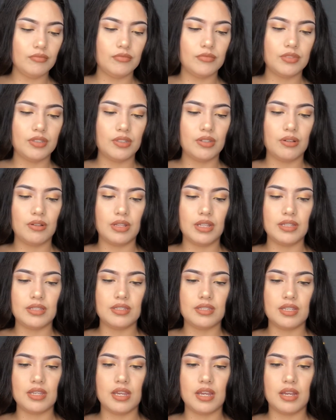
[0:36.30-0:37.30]
So let's
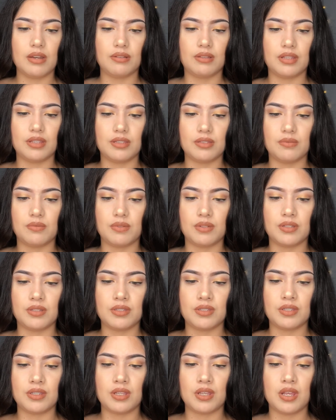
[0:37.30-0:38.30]
see how this
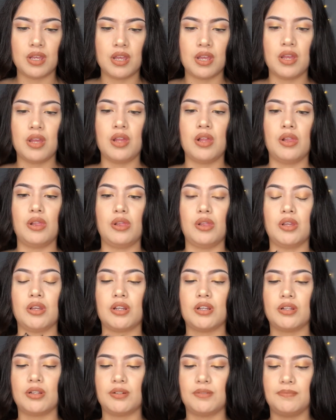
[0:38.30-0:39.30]
ones
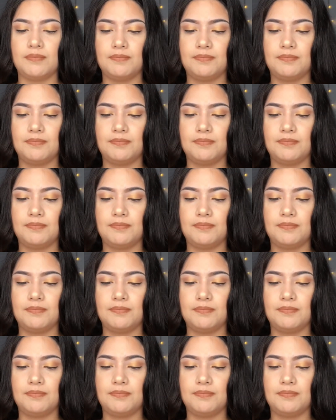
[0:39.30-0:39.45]
look.